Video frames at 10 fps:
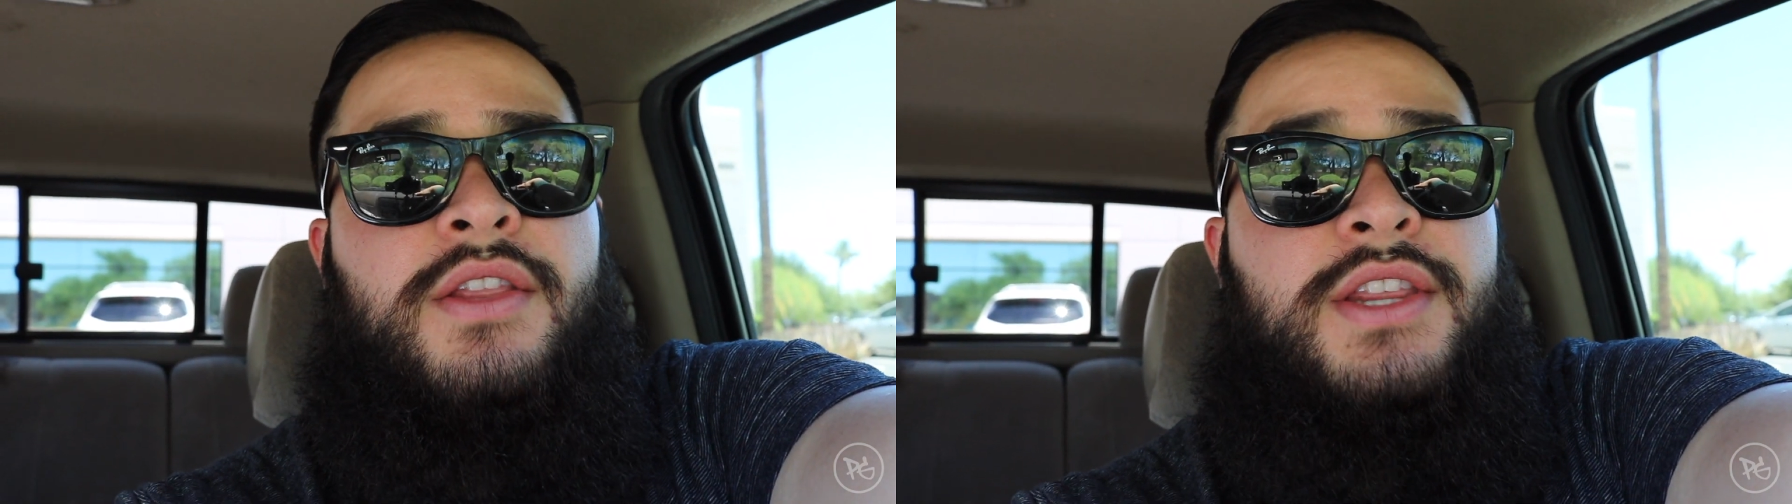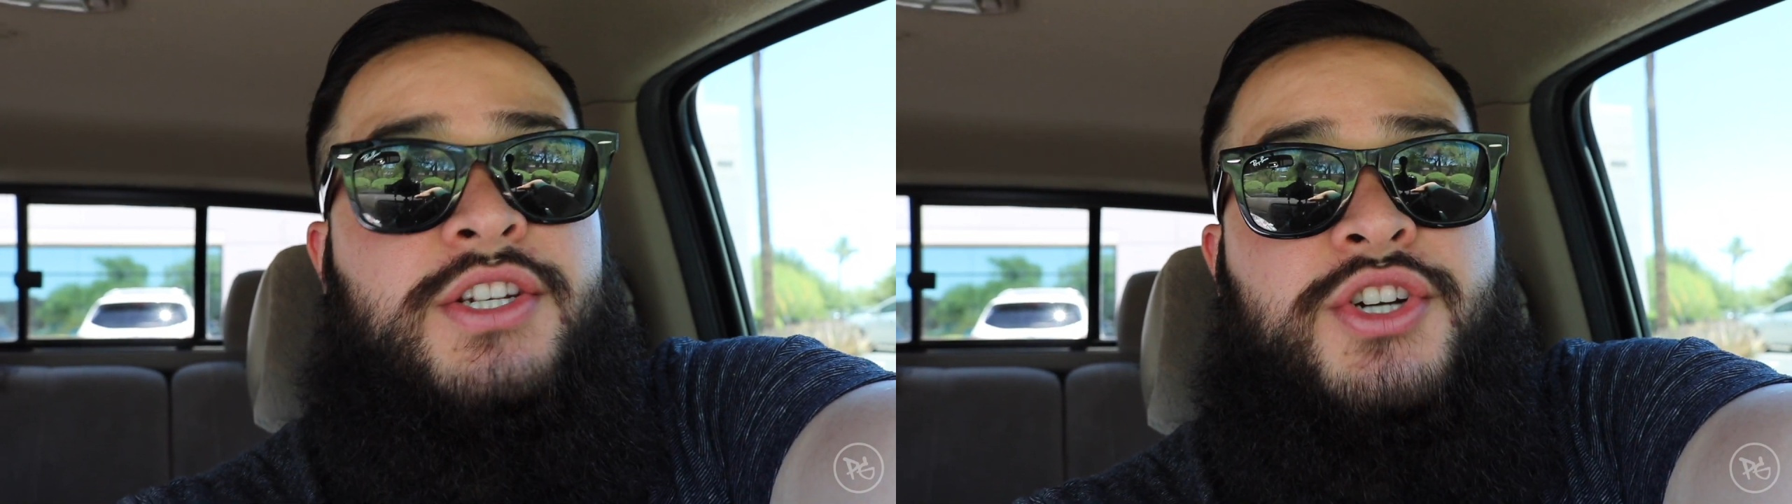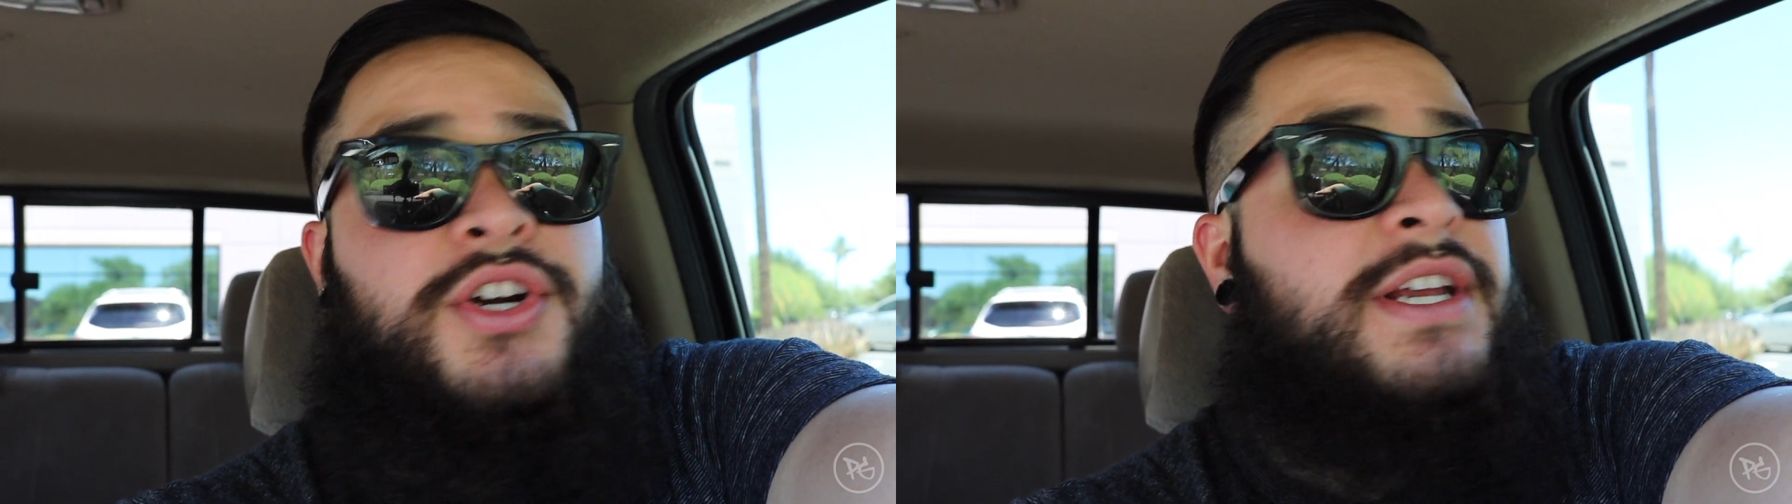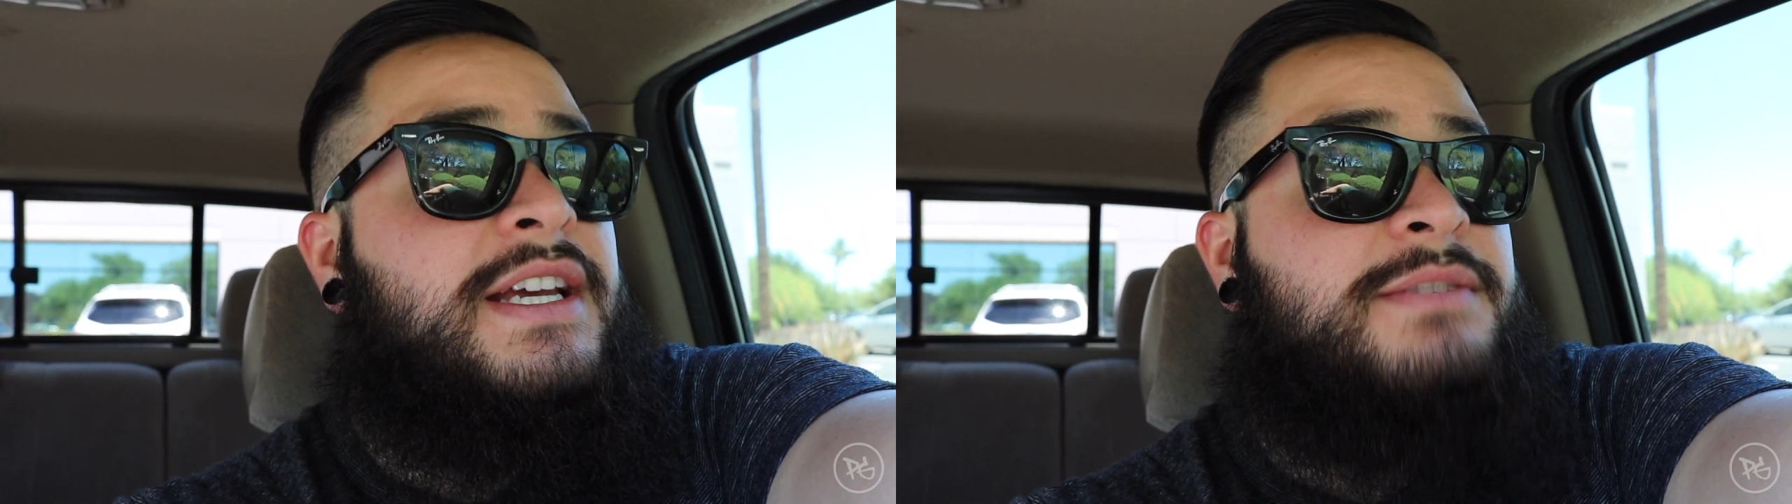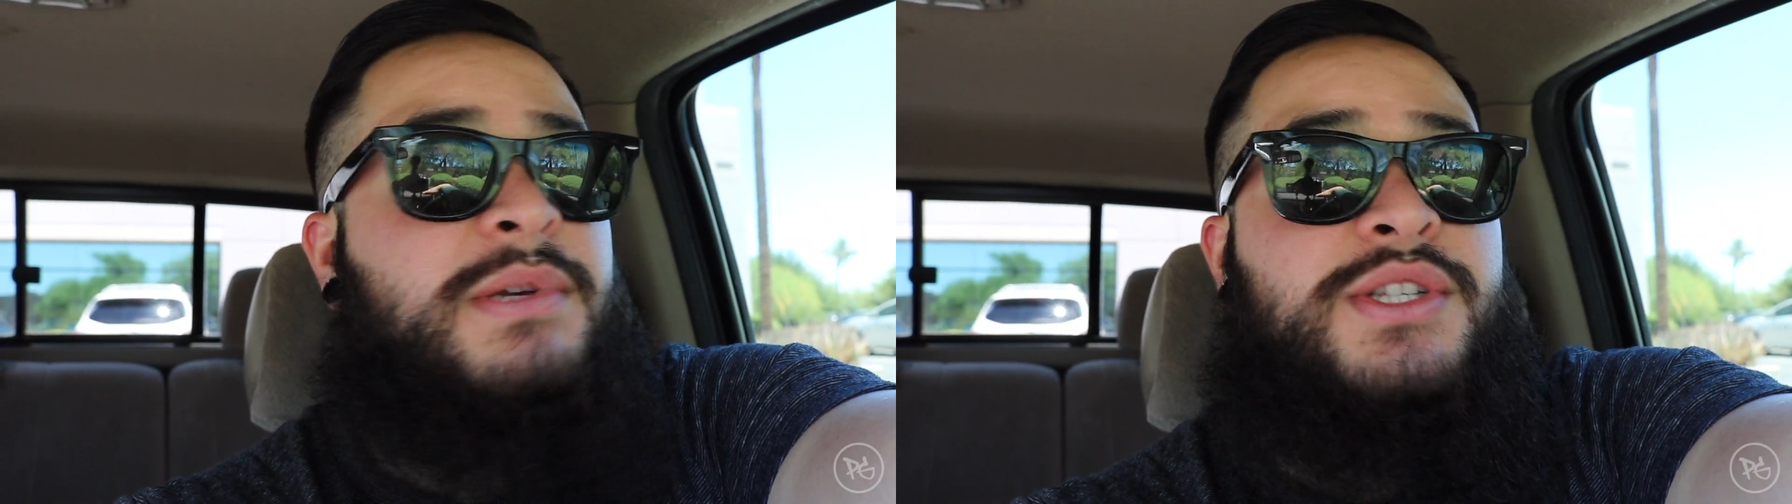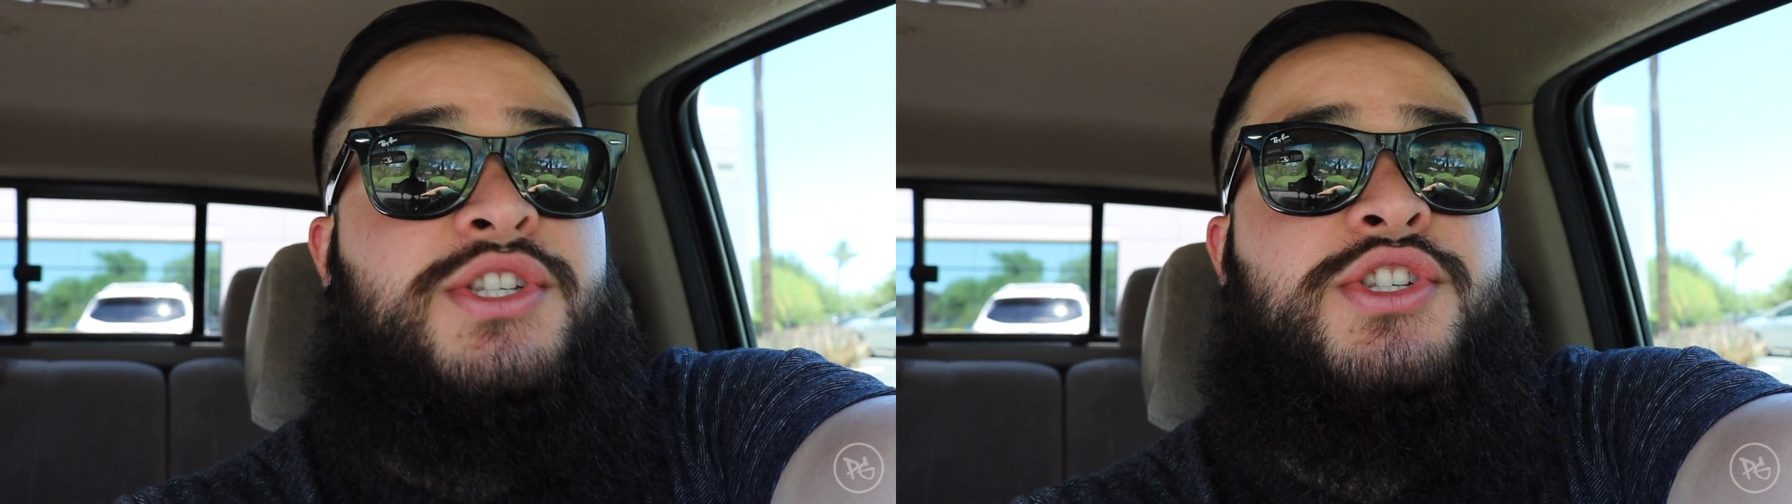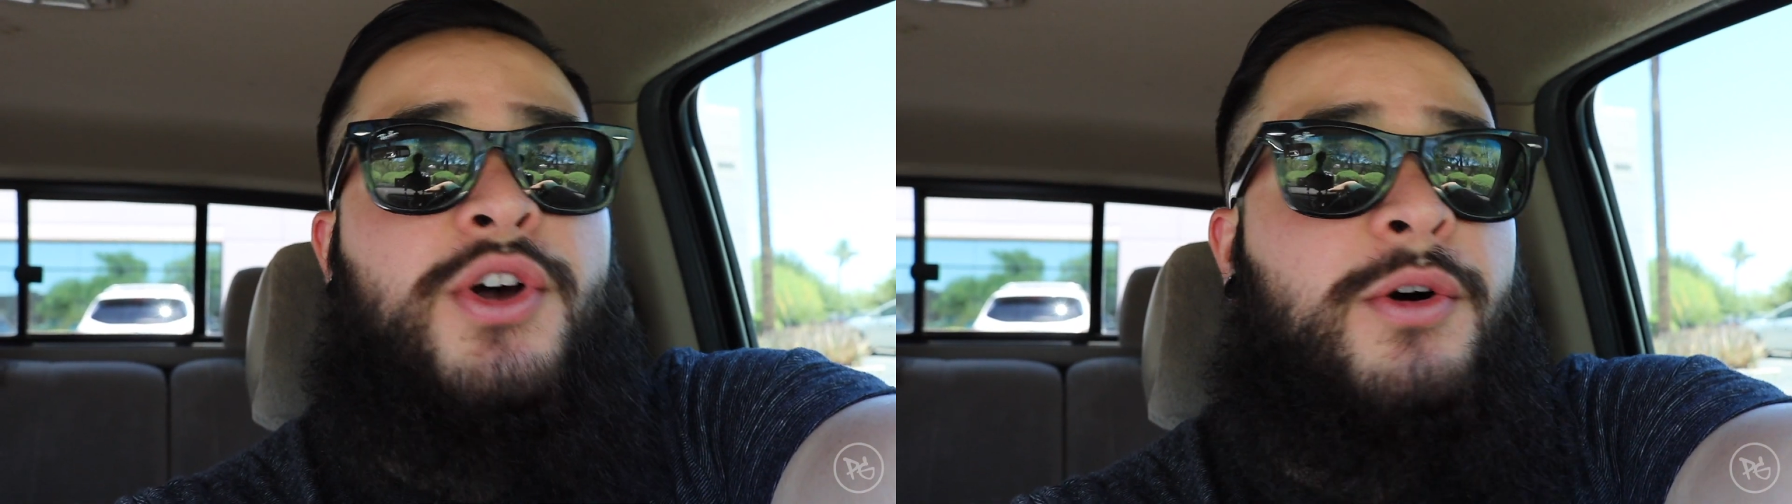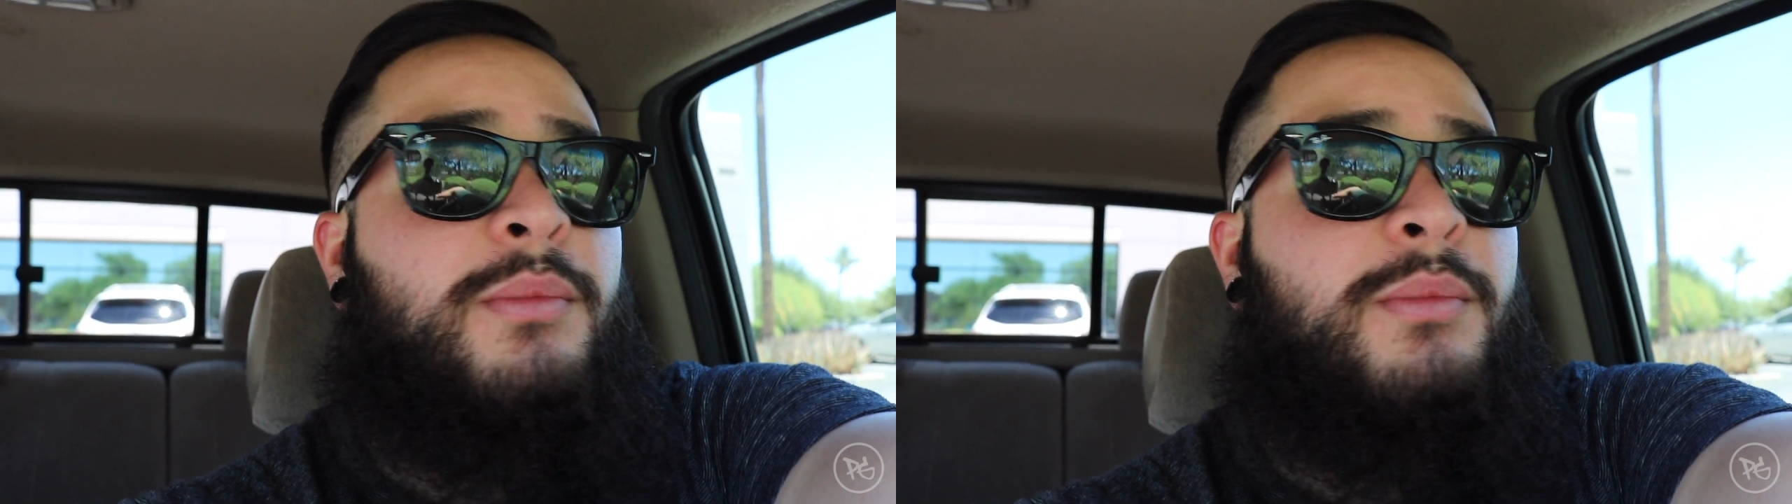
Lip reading: the journey has been so